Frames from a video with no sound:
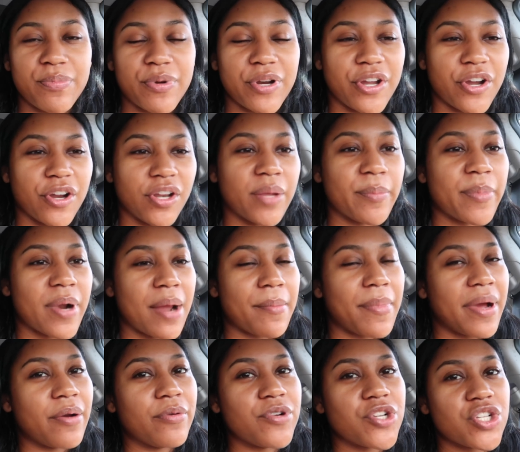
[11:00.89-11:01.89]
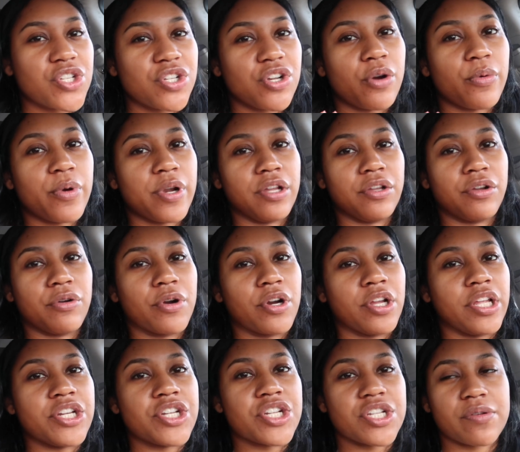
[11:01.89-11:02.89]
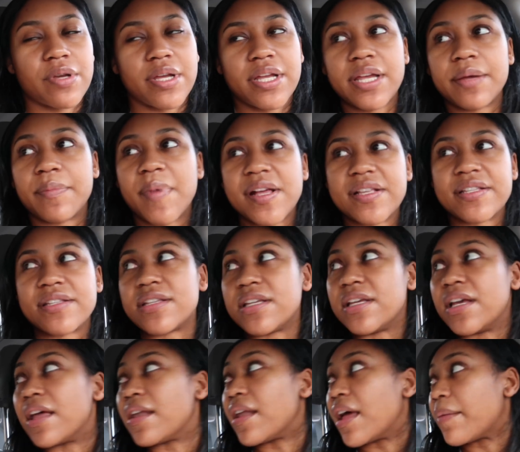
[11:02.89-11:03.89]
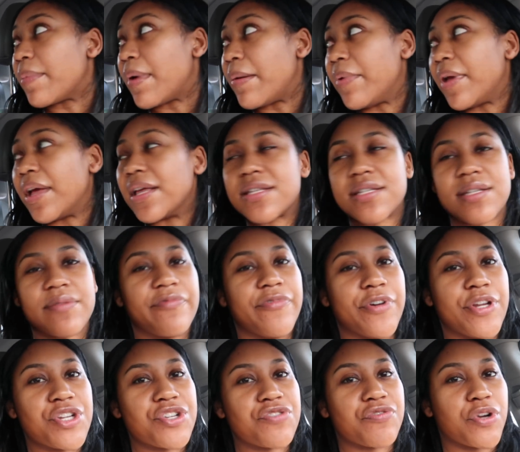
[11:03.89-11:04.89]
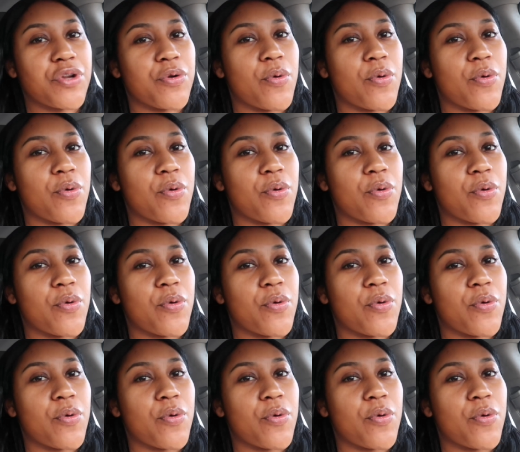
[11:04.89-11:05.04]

pretty early, but I might just go in a little early just so I can get my seat and like maybe get some footage for